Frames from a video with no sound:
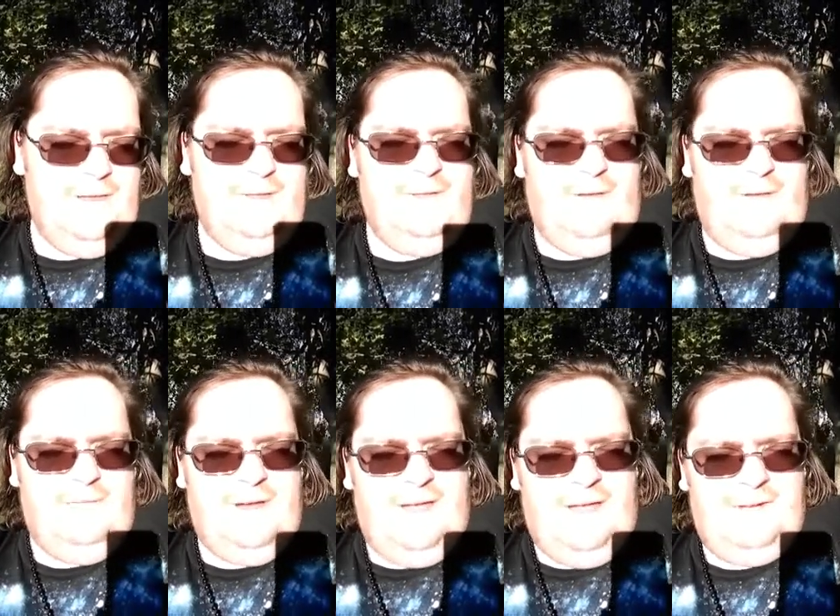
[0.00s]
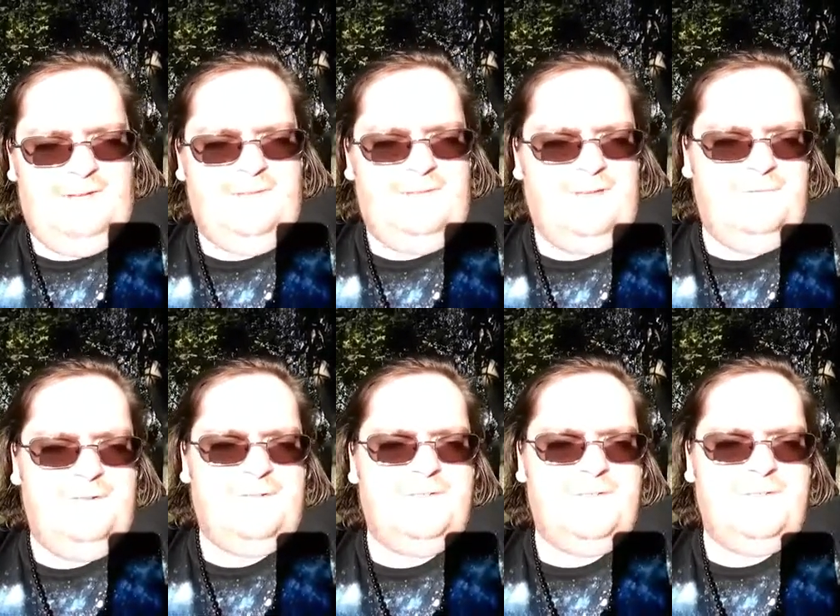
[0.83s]
you still have your actions of your
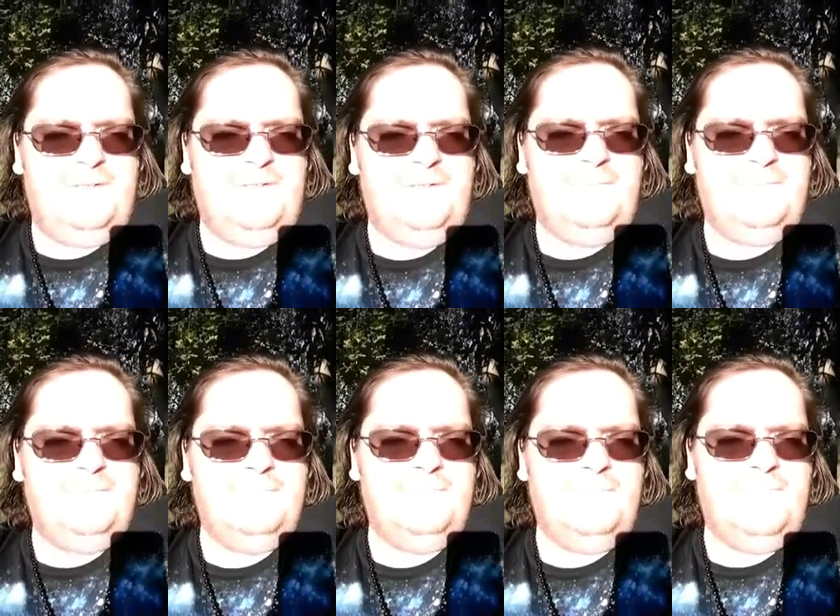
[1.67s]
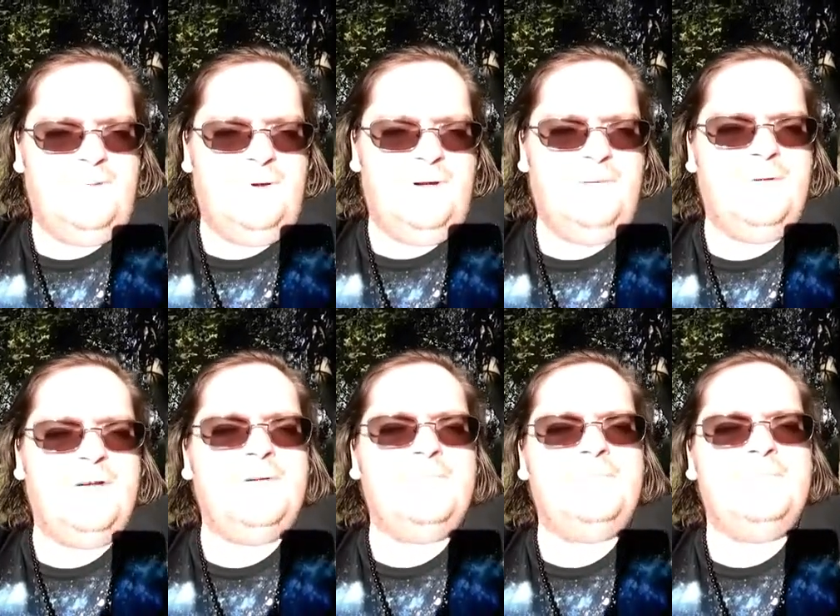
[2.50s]
sins to worry
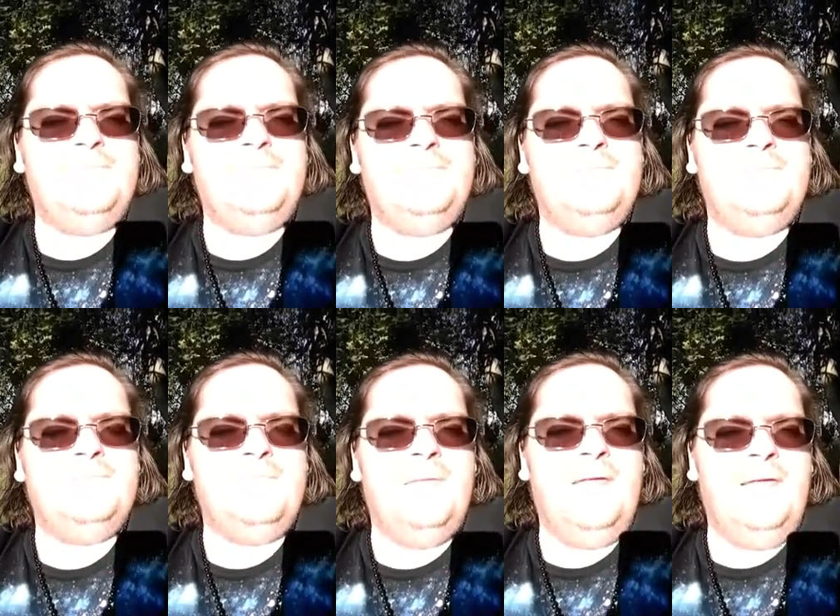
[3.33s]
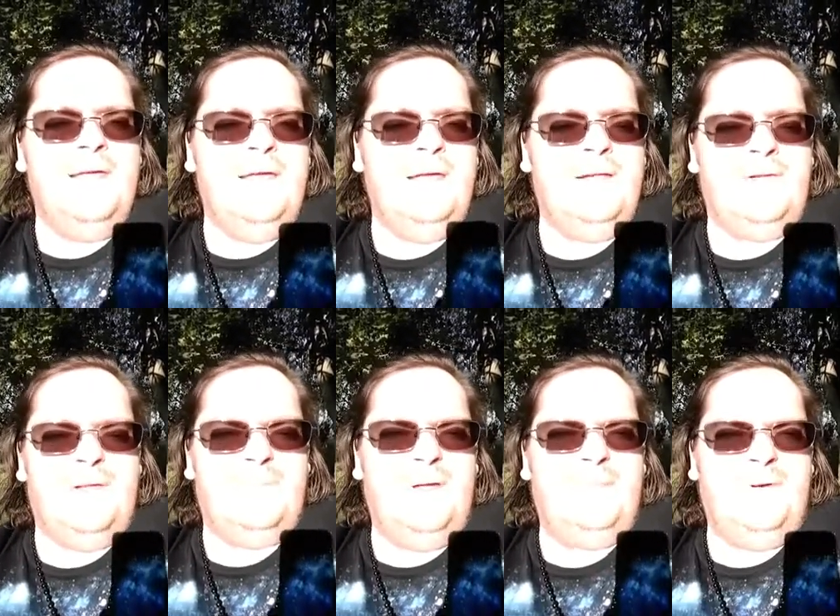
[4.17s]
about. And a lot
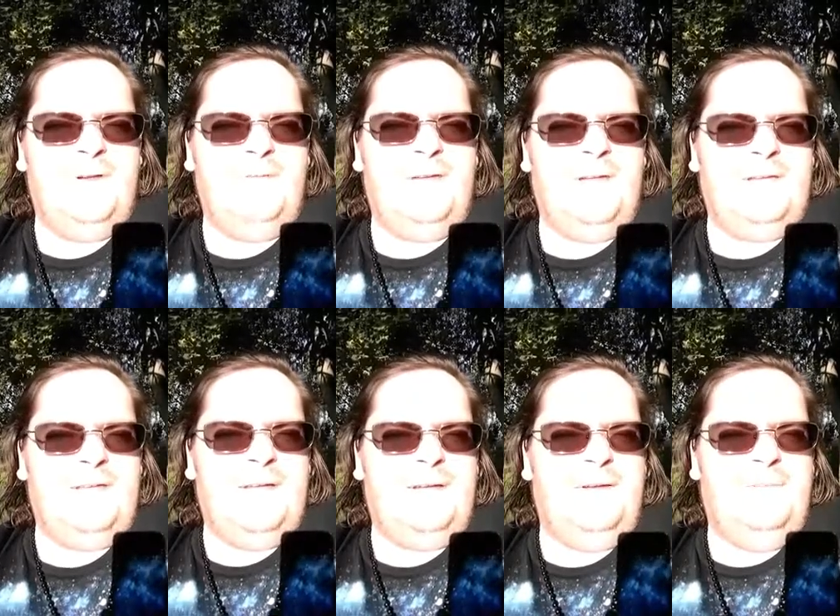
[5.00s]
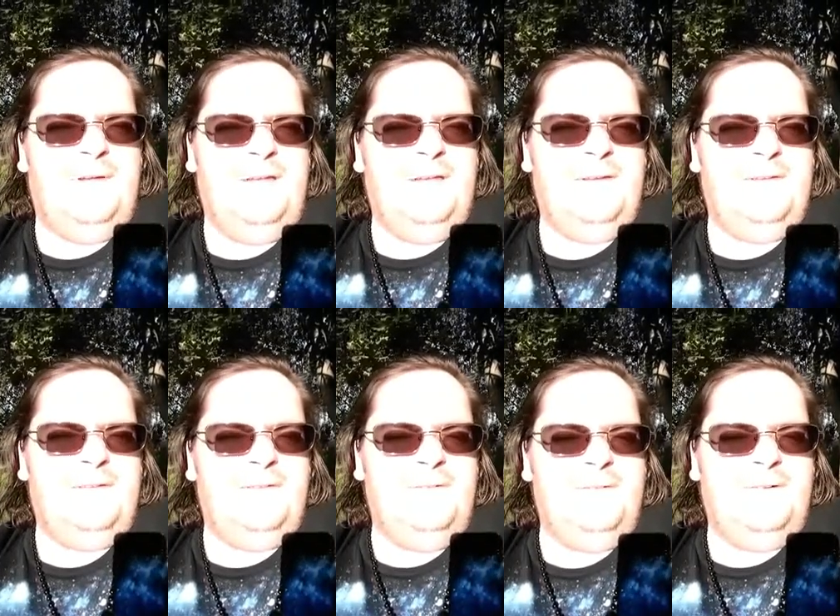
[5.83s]
of people don't get that coming in
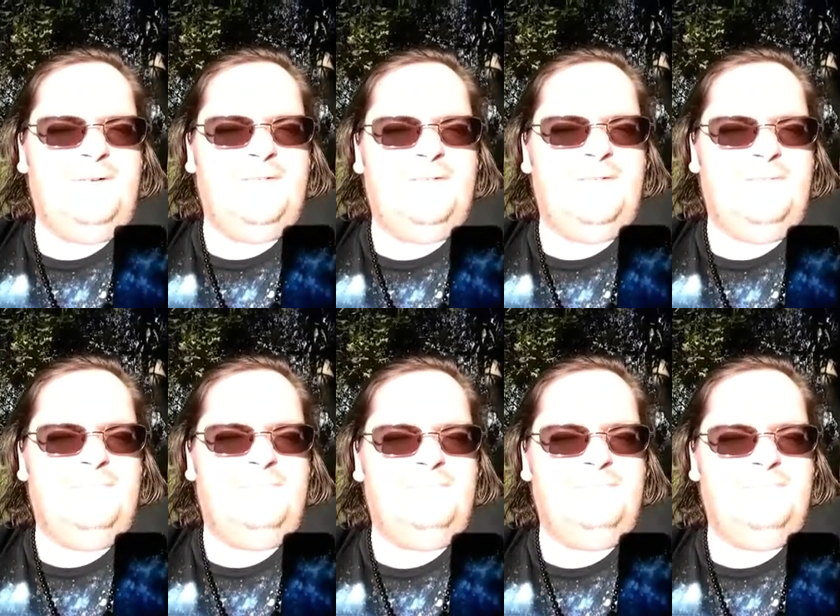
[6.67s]
as a new Christian.